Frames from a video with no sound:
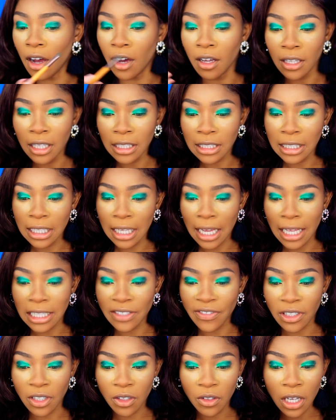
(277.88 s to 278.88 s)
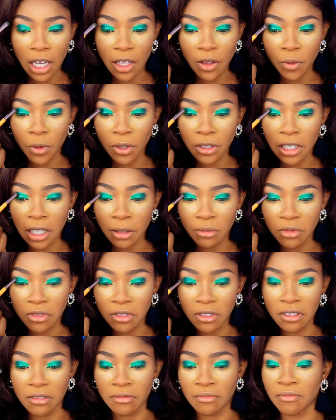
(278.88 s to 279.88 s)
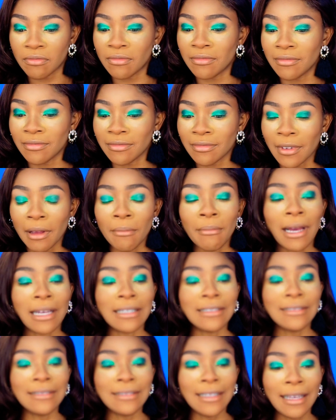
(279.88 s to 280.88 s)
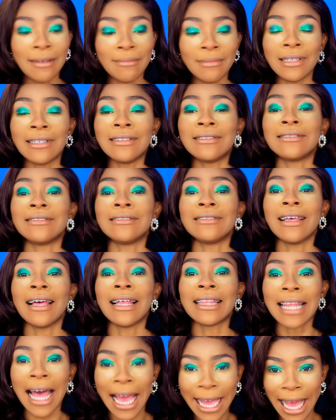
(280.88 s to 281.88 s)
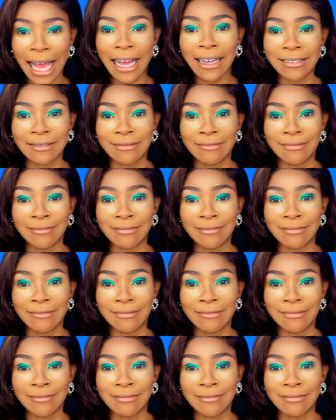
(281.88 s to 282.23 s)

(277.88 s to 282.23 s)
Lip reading: Honestly, guys, if I tell you I know what I'm doing, my name is liar.